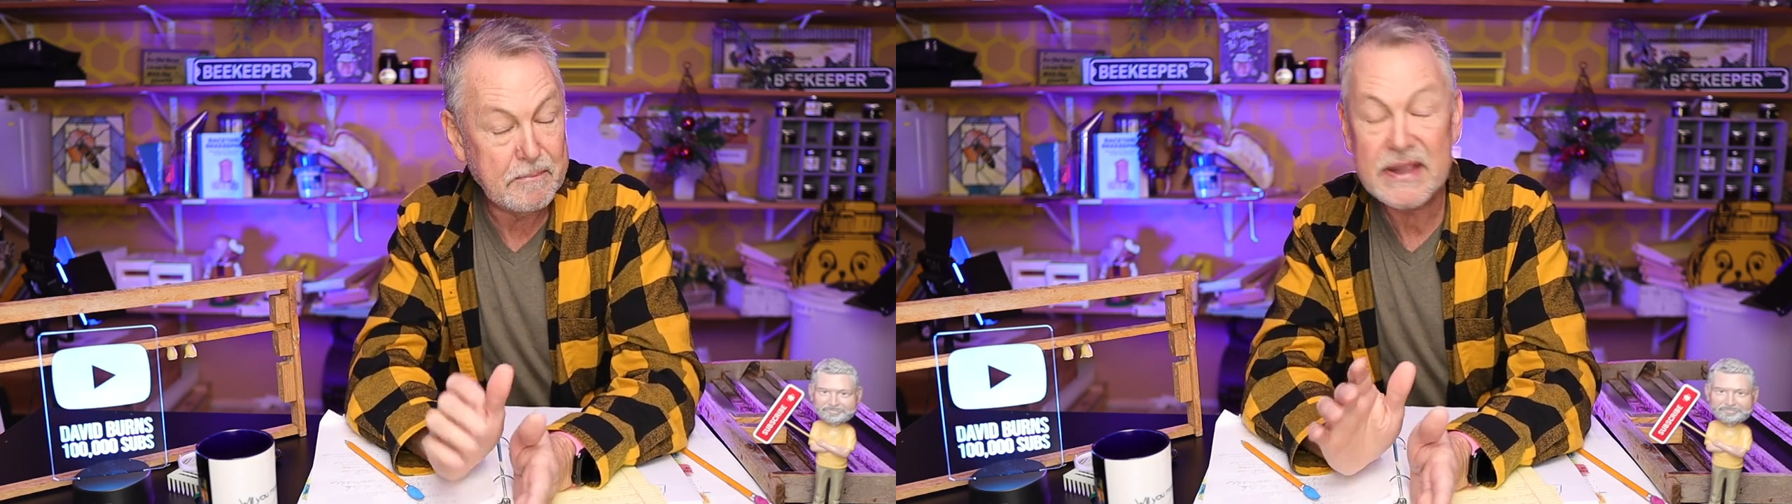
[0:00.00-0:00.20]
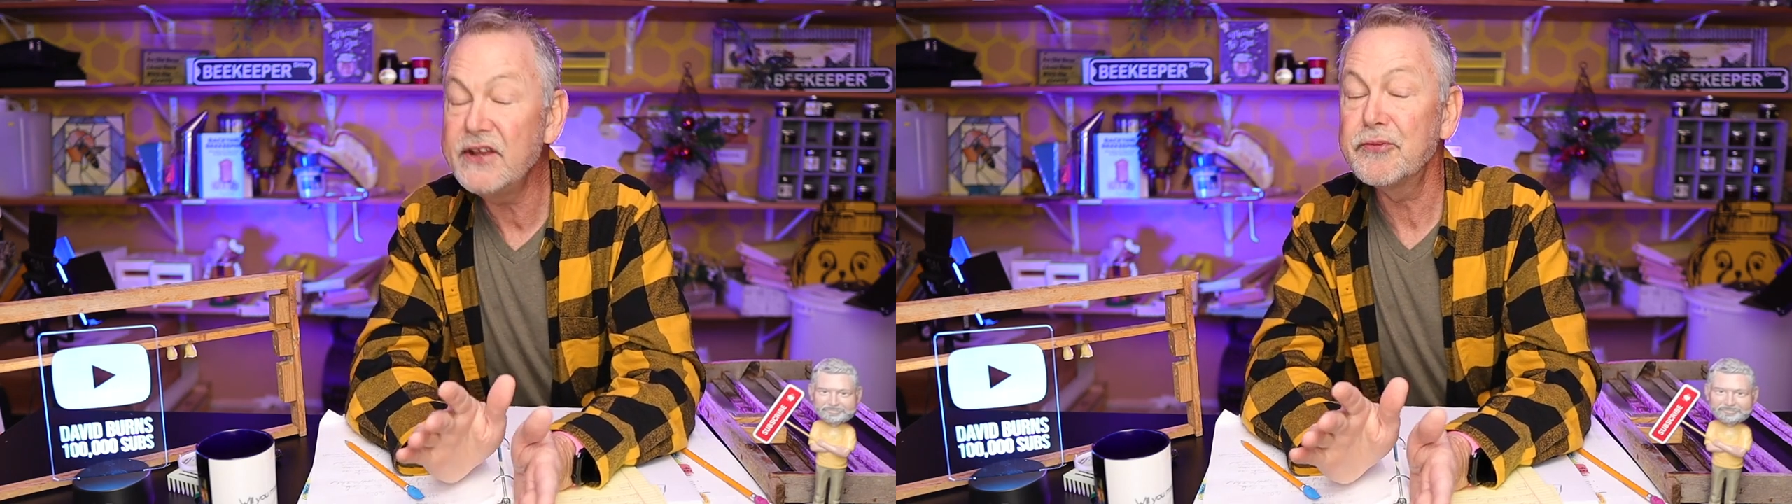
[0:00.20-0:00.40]

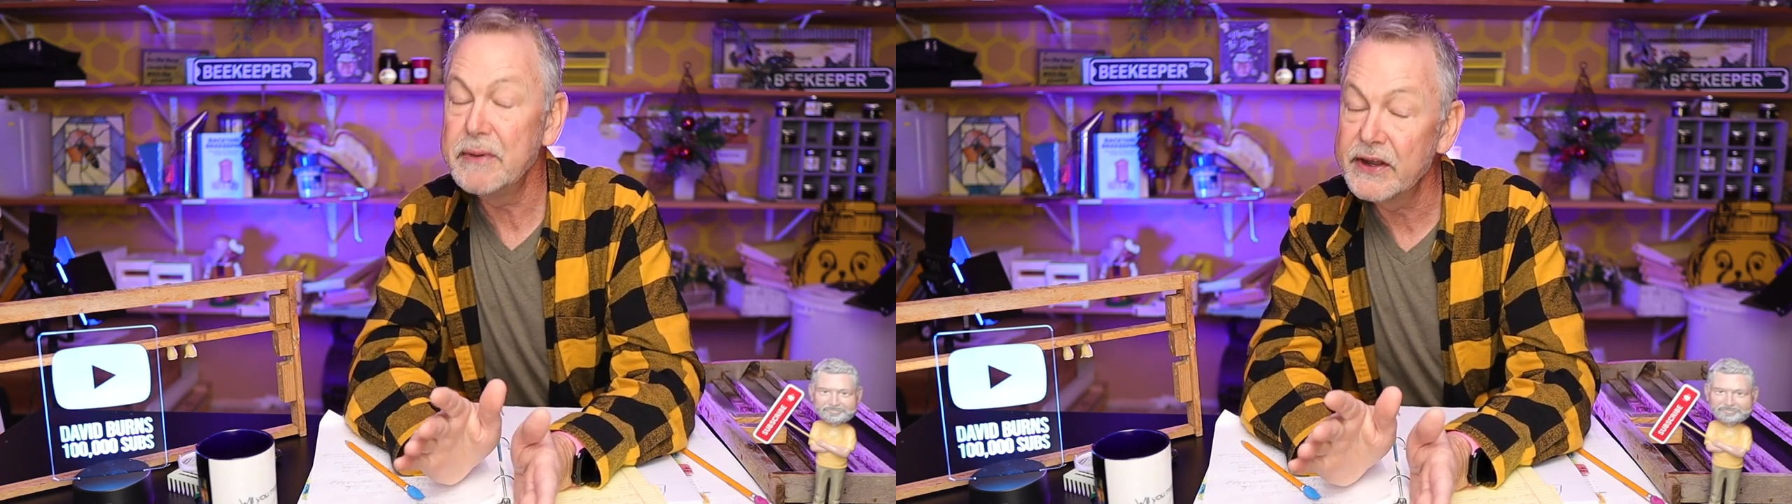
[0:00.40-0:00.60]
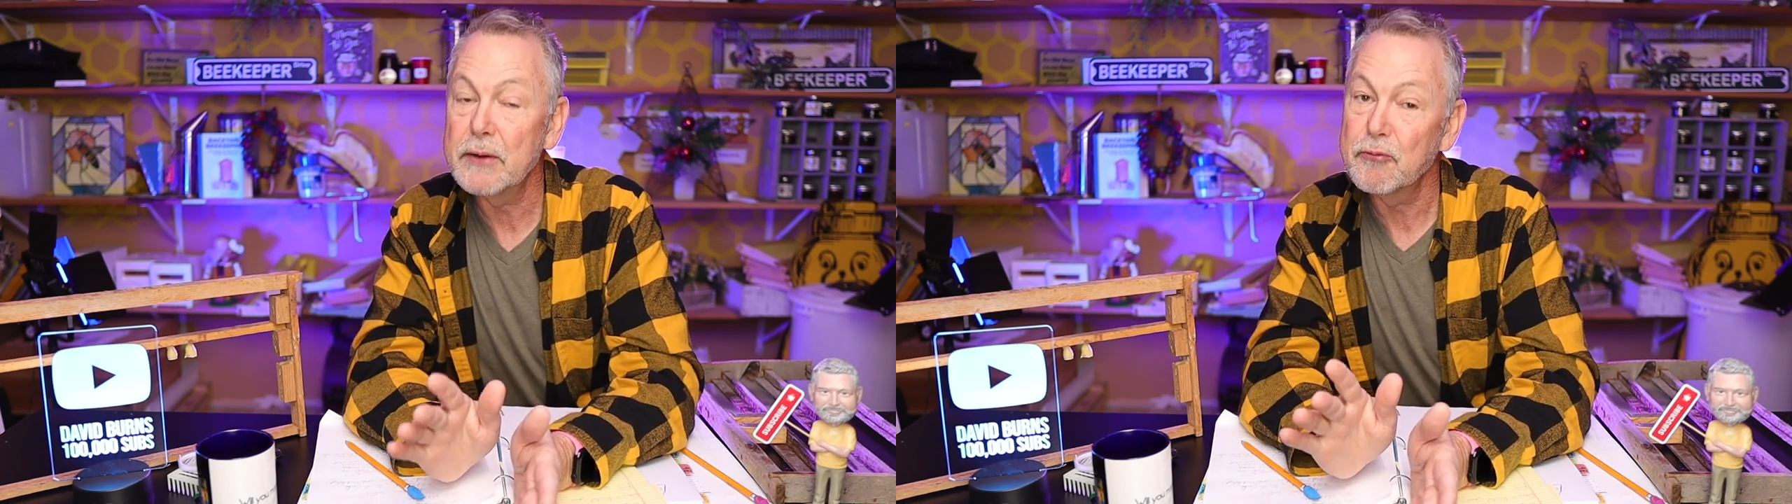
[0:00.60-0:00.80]
Bees
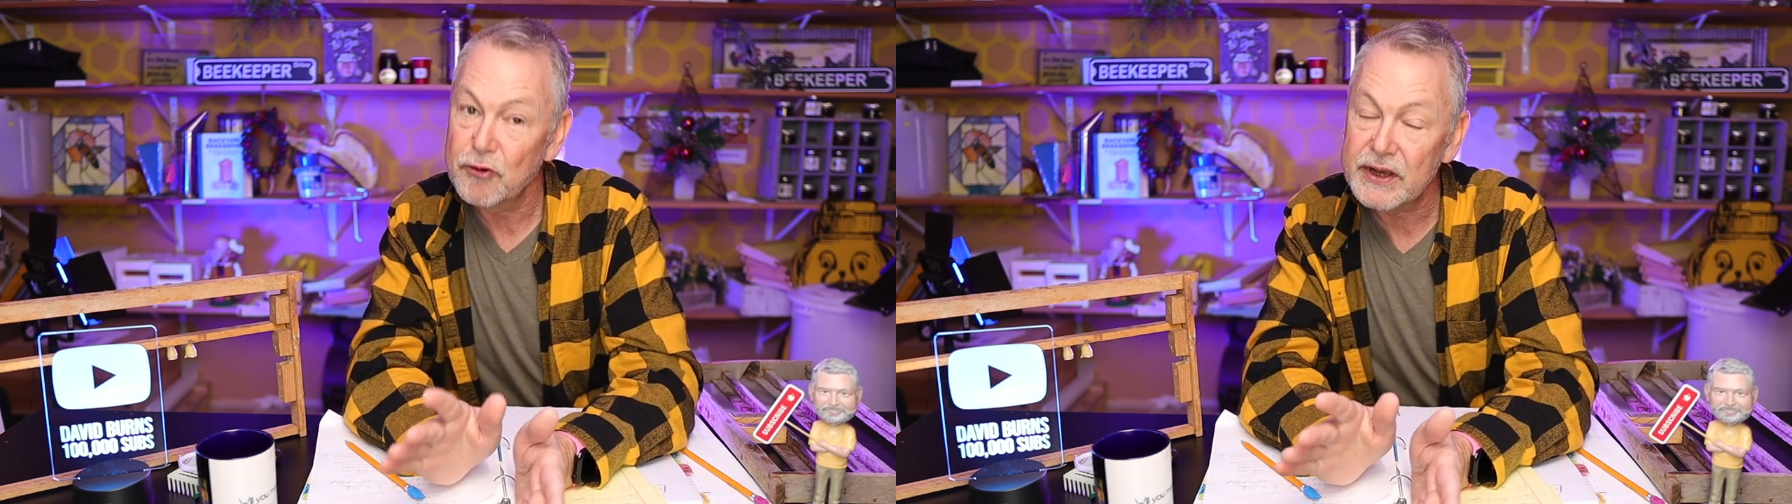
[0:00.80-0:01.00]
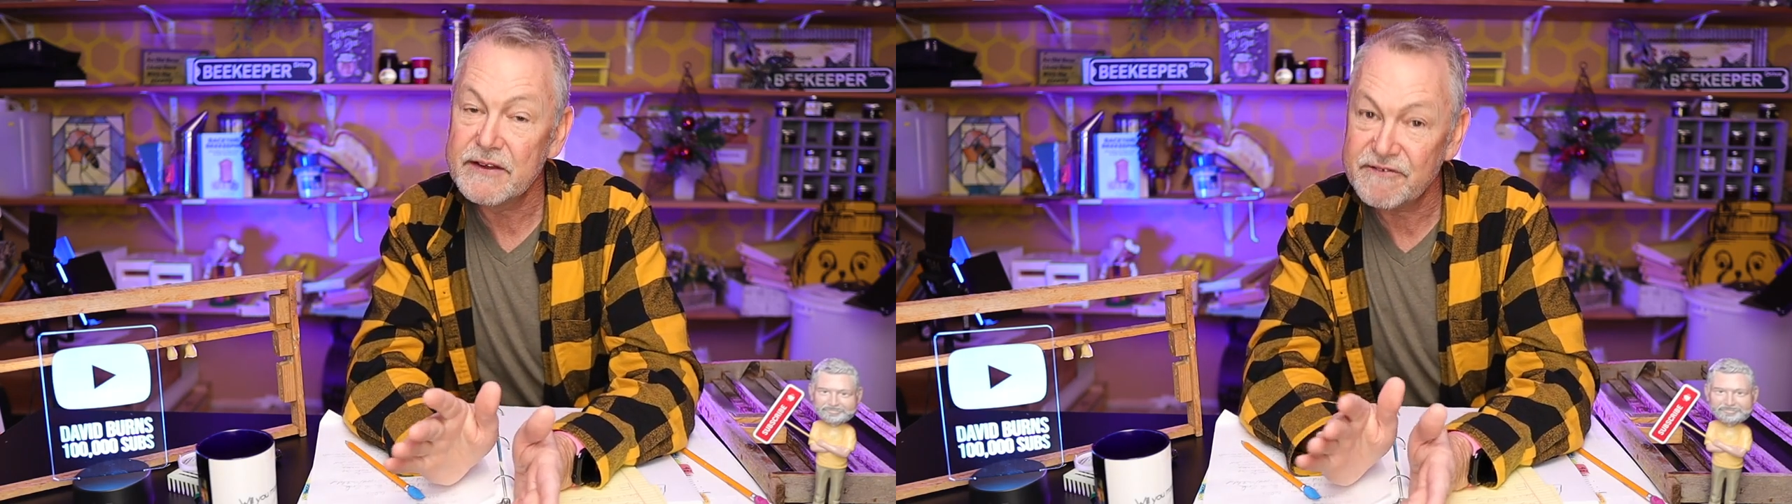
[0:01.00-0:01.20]
build up
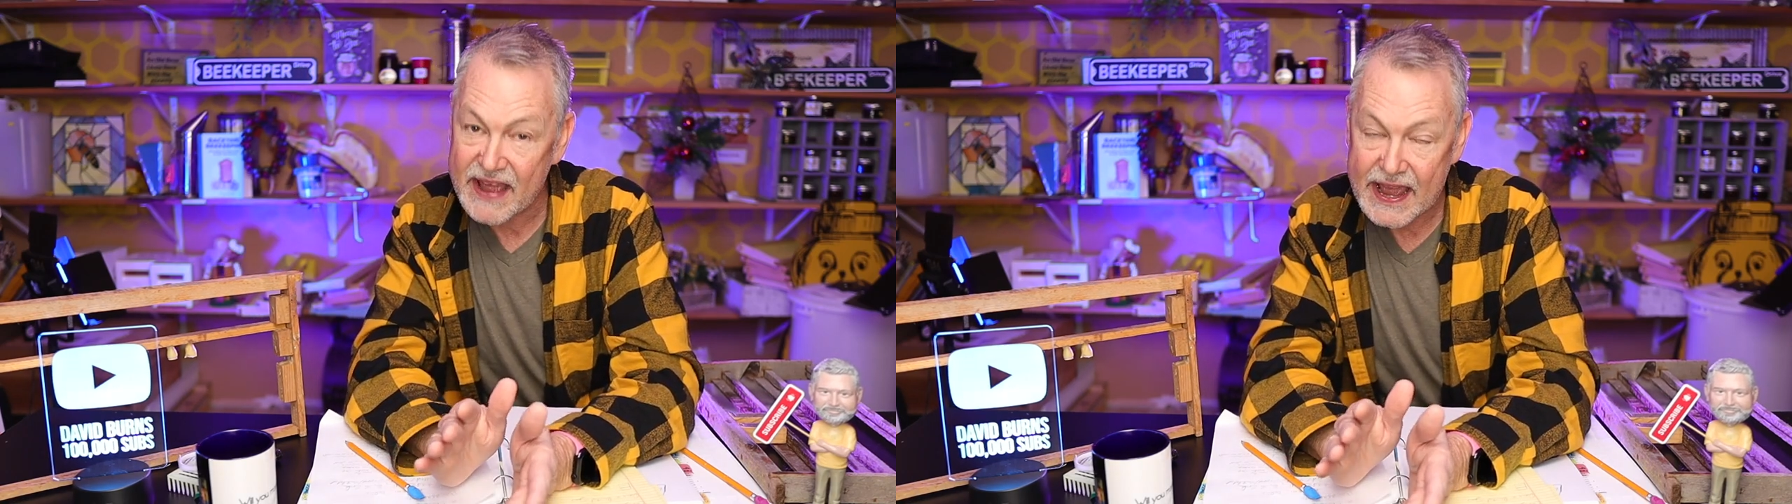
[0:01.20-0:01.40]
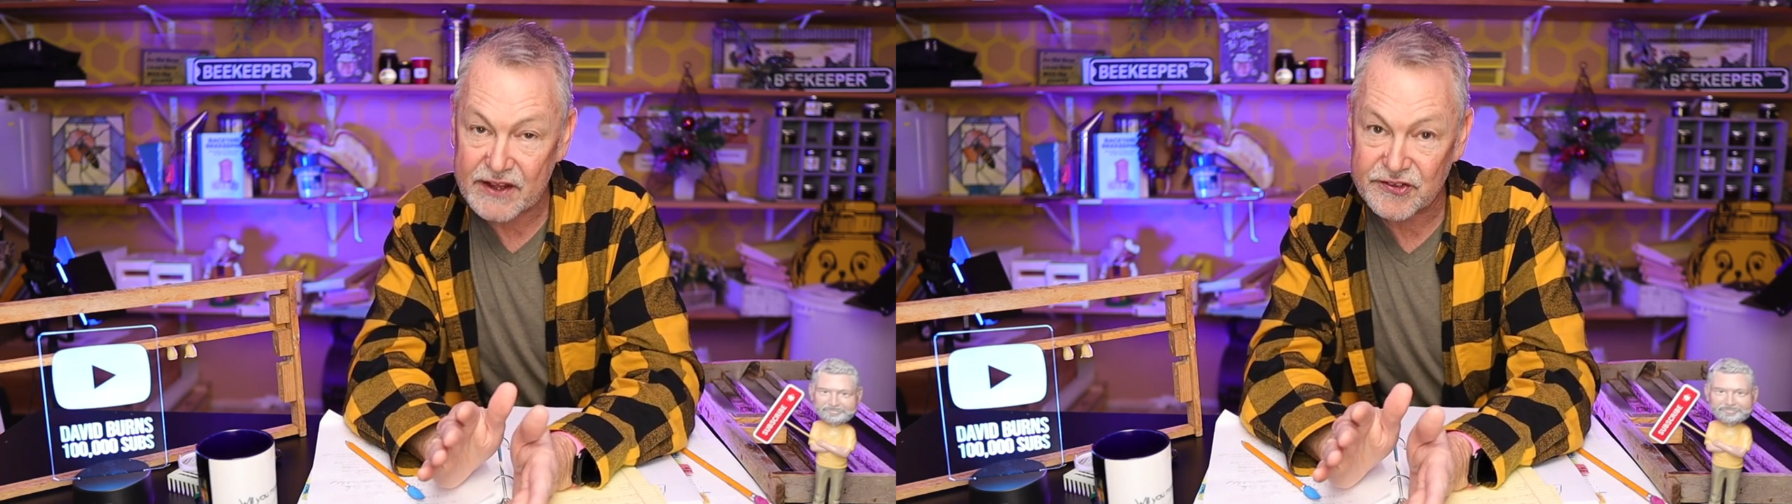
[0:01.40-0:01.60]
really
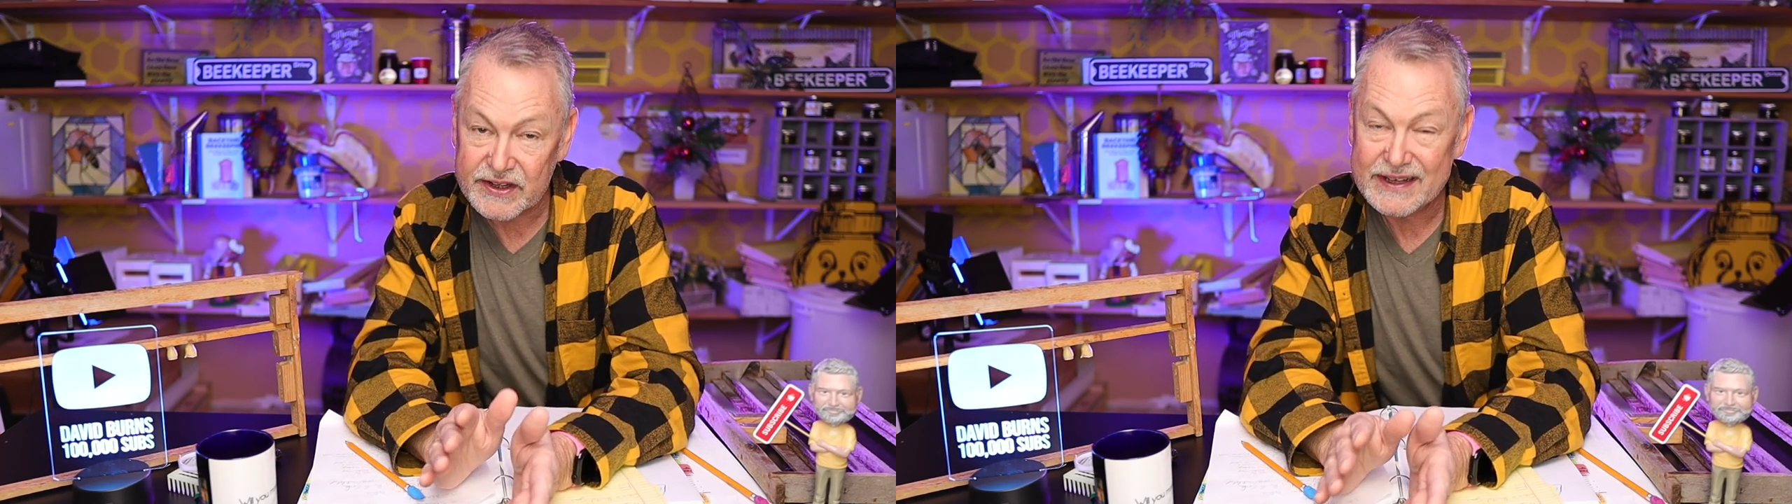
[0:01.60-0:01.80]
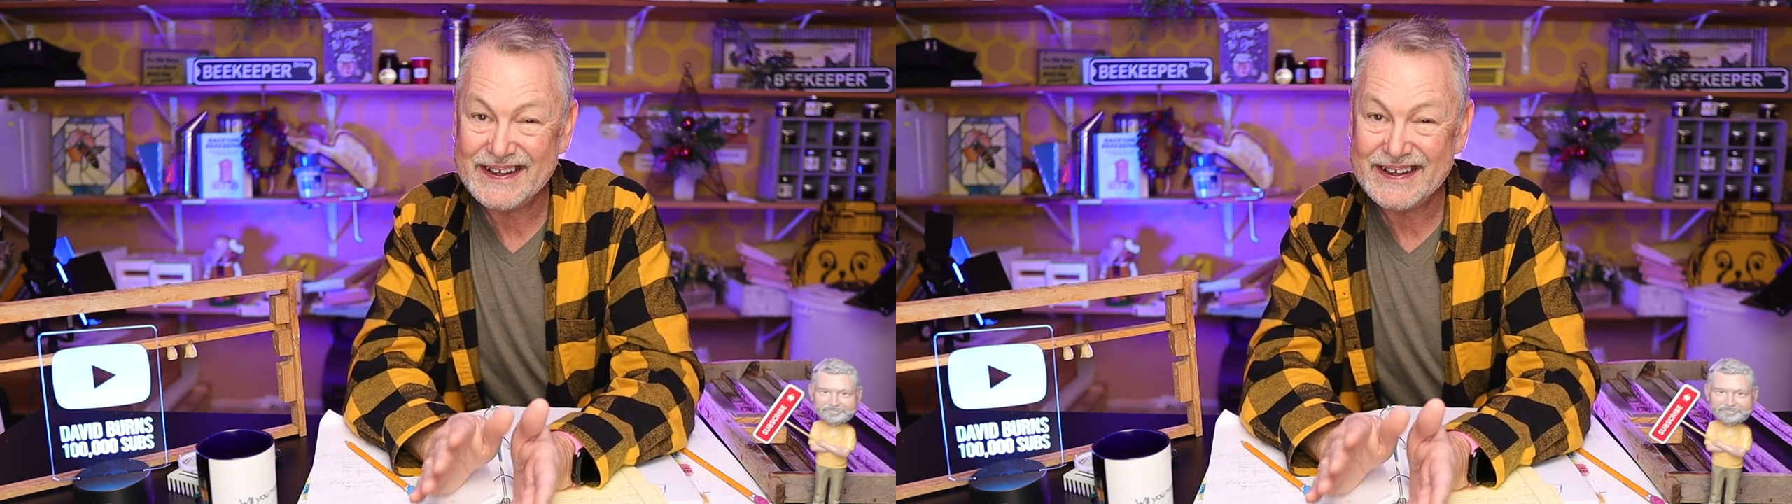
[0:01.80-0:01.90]
fast